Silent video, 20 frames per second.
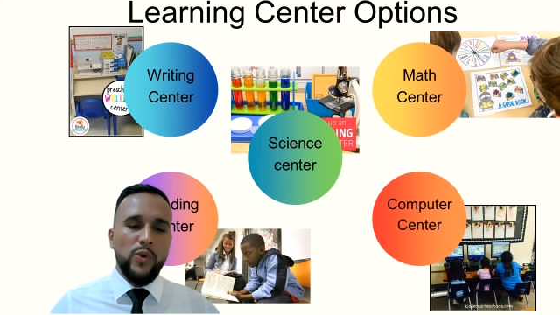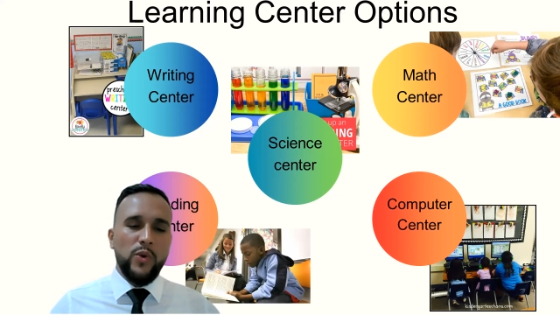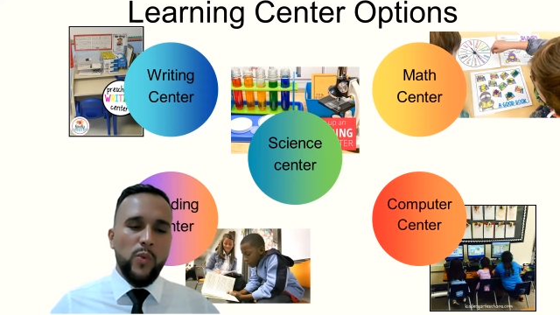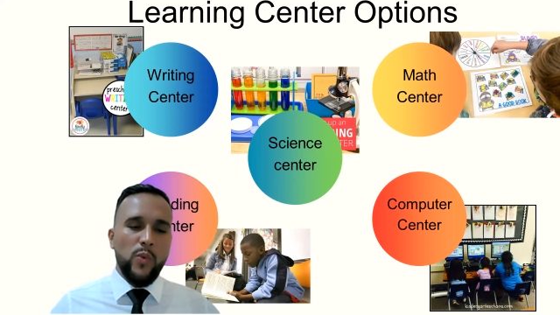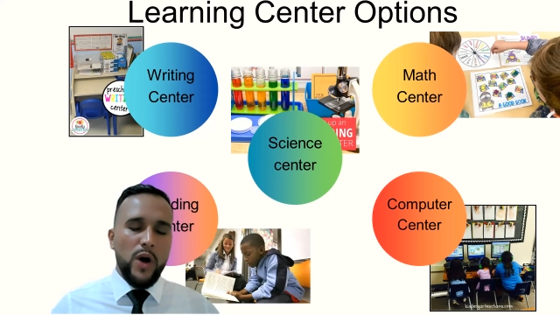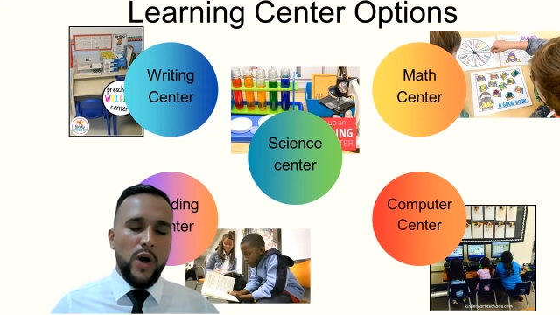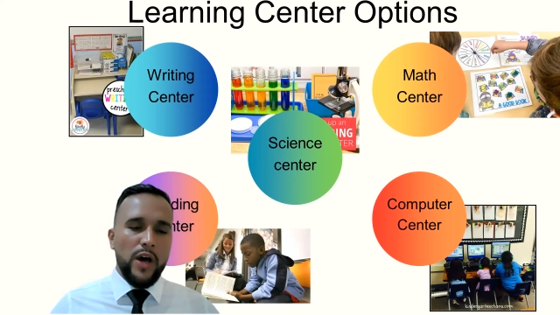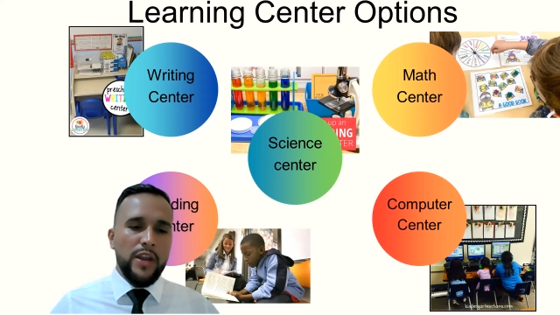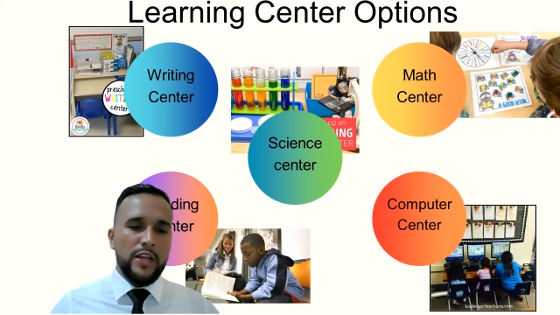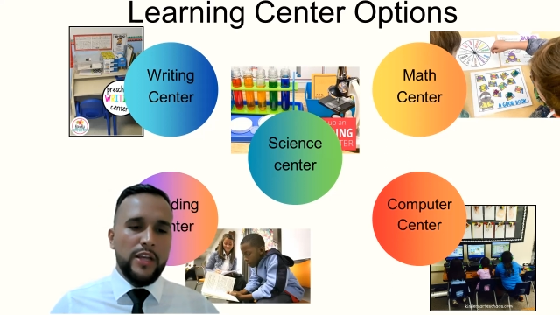
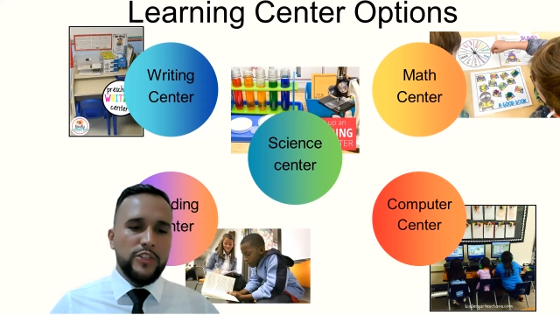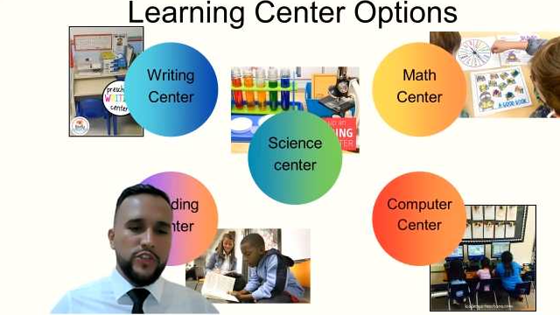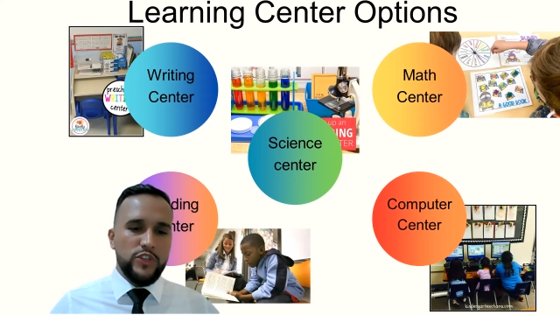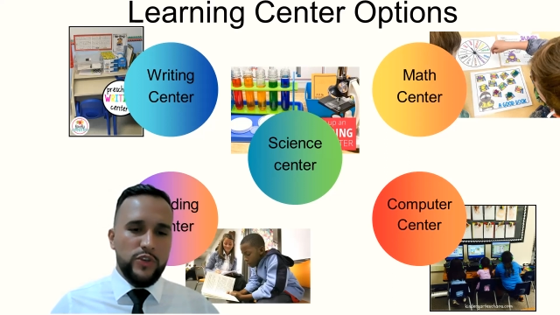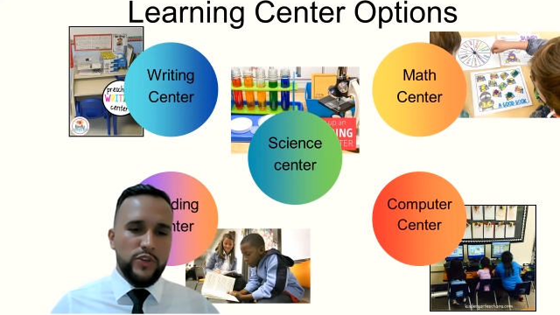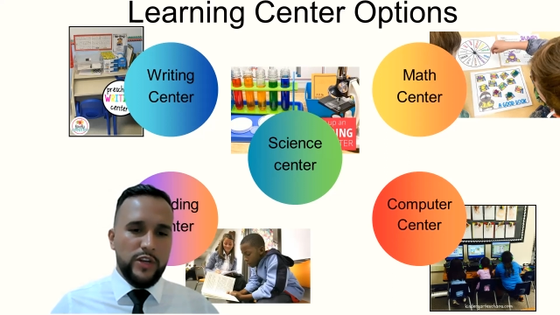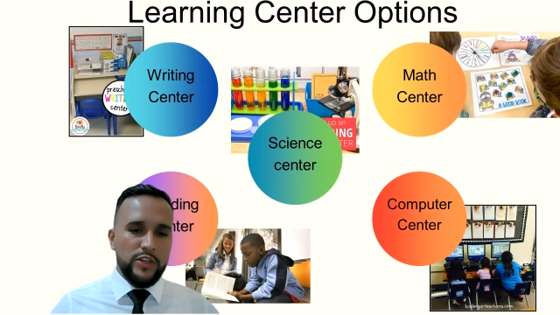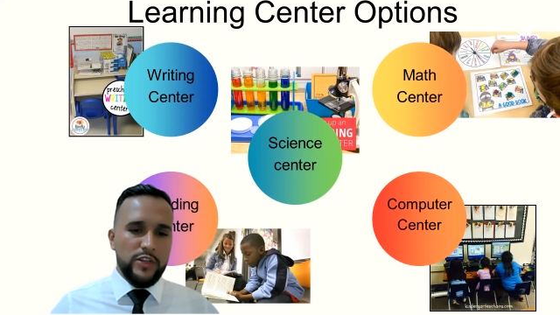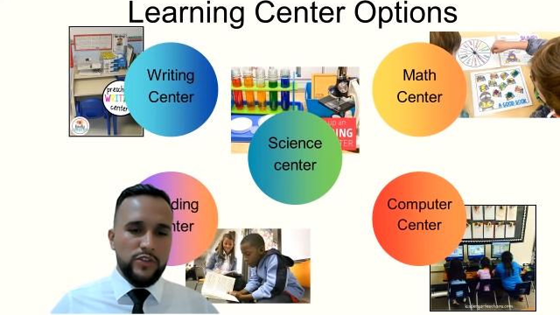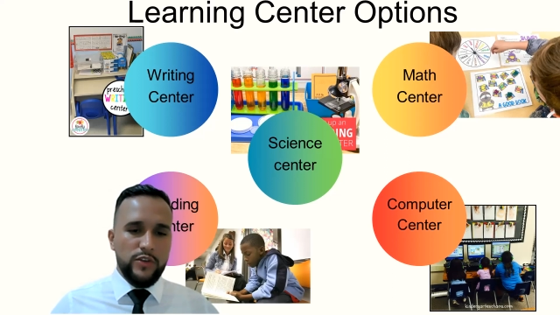want
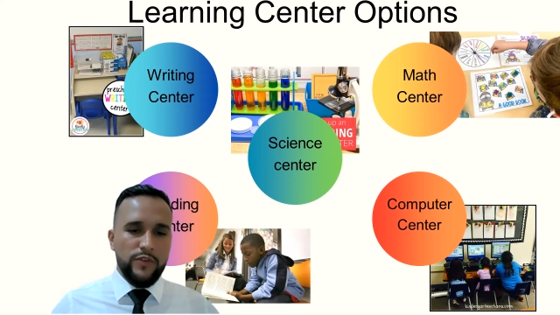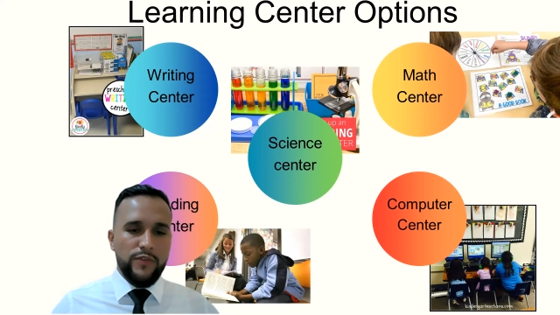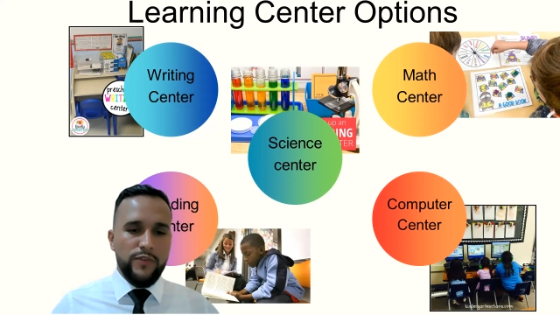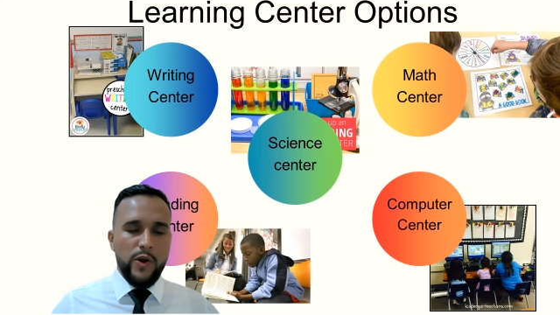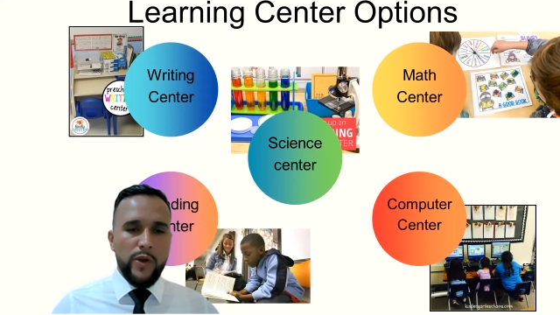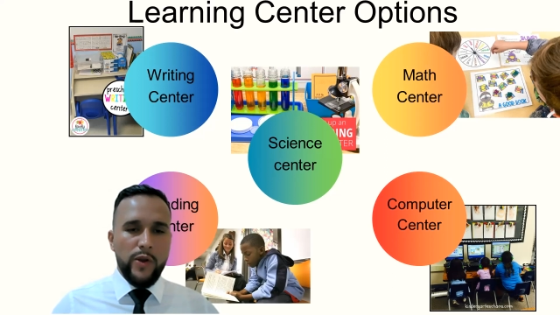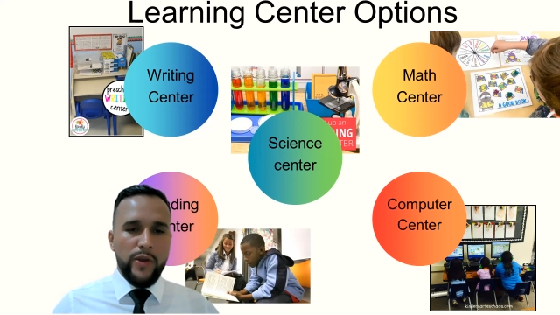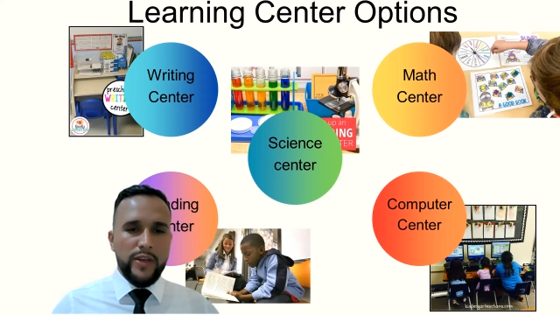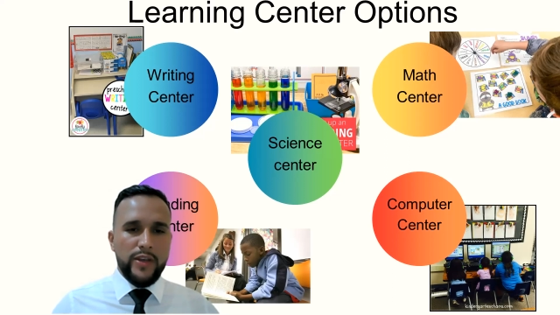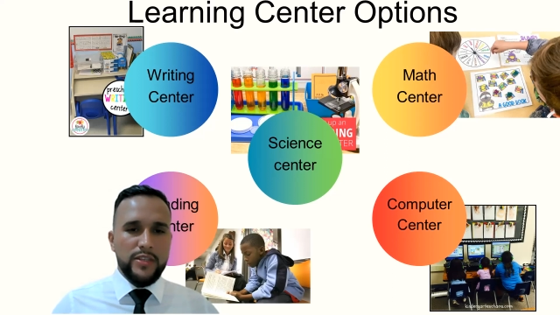students to
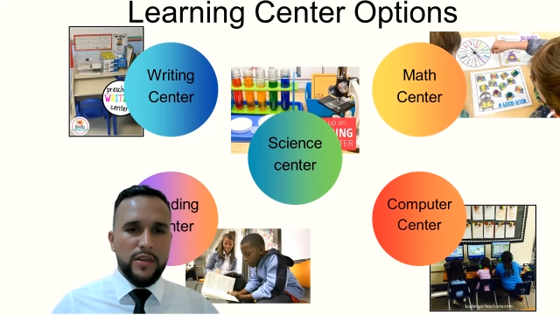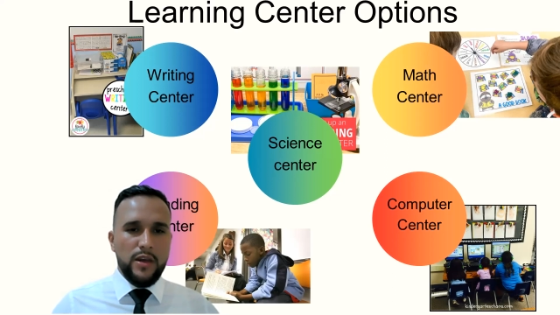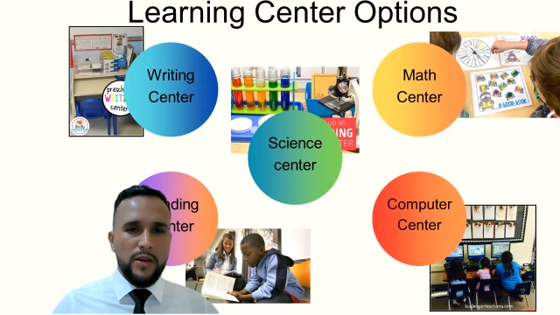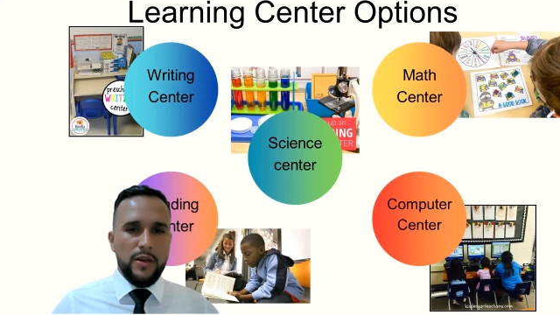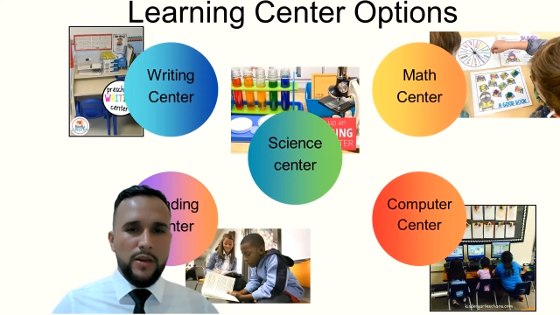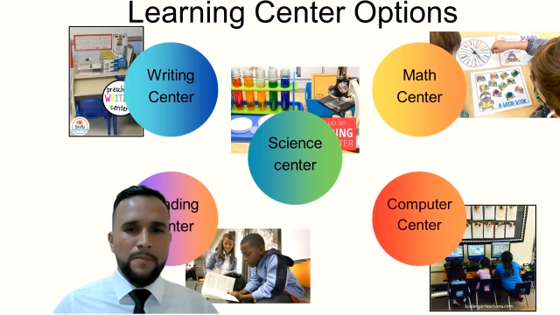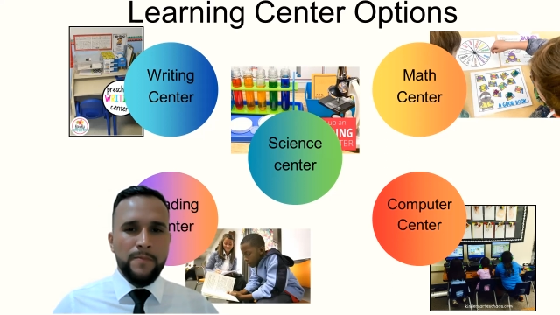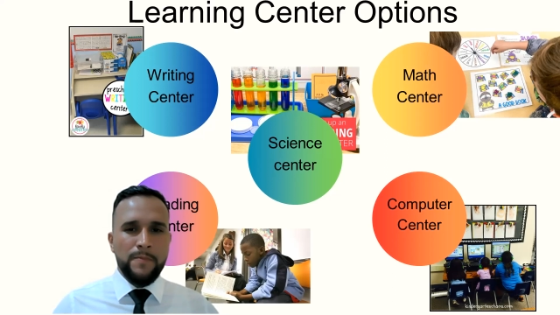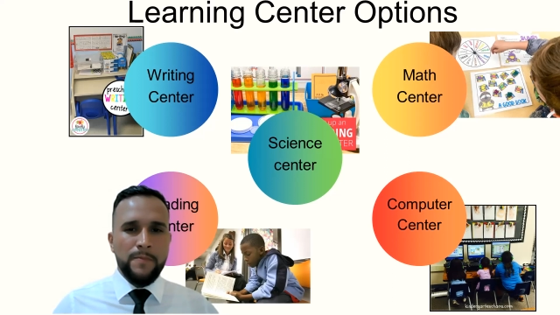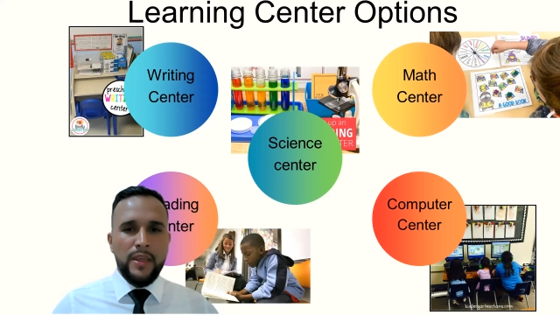focus
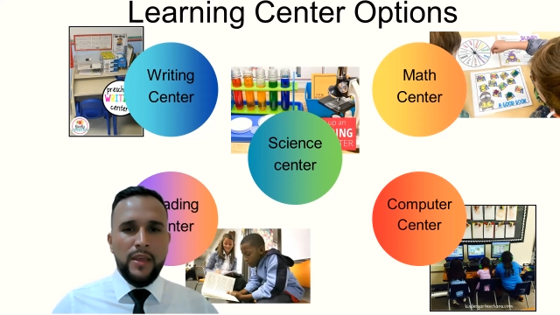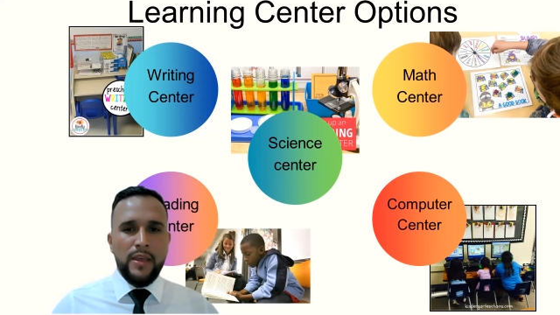on?